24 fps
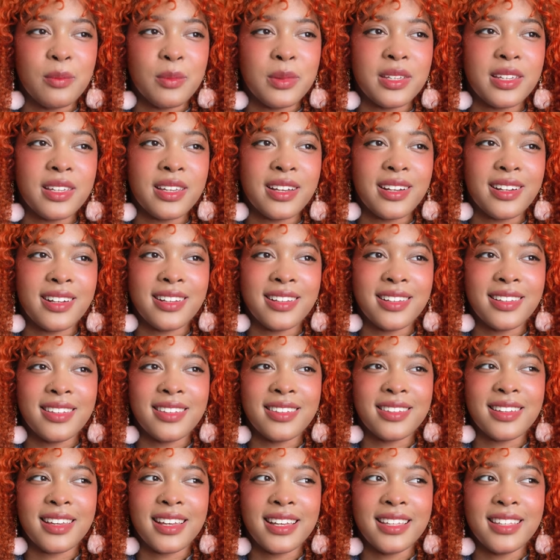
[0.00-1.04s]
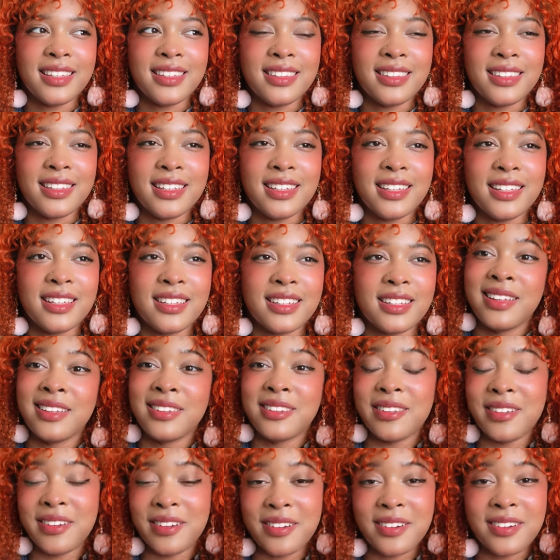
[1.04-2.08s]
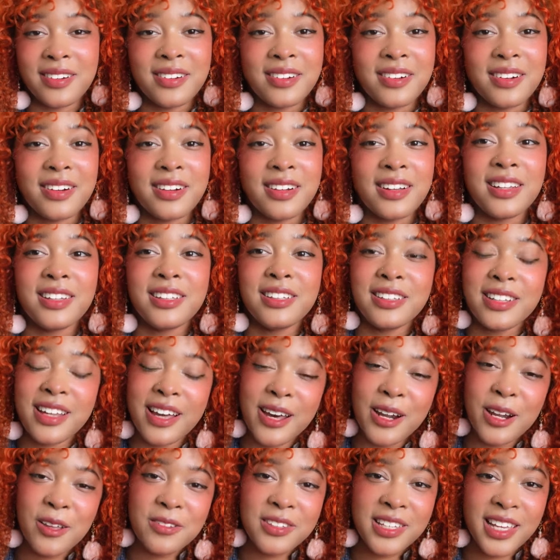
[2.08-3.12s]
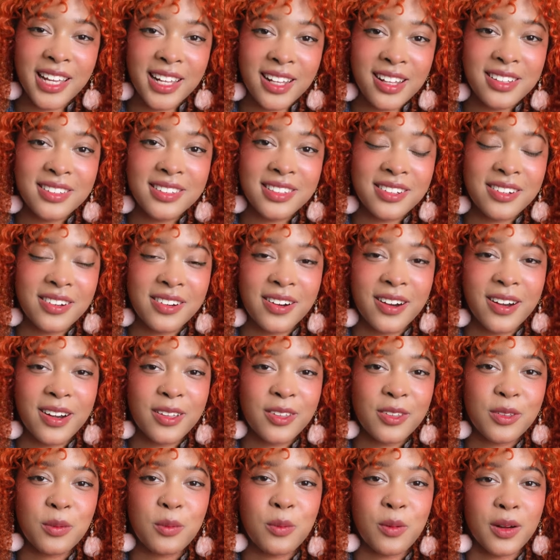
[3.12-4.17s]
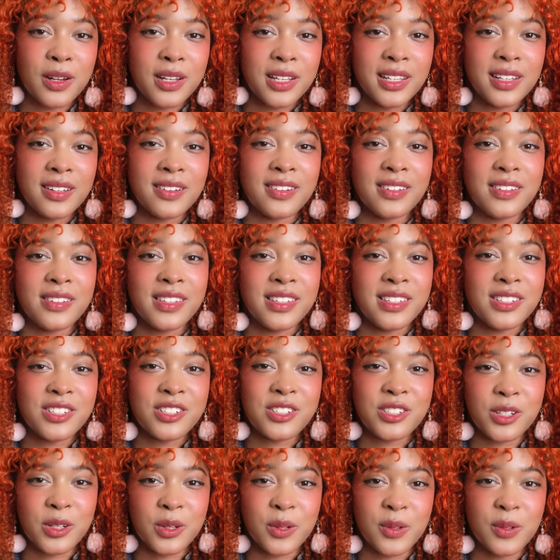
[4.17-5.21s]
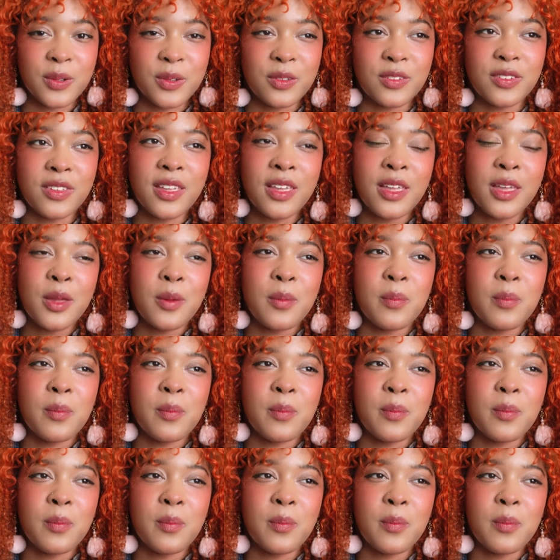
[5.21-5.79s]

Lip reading: because I think there are a lot of talented artists working on these shows,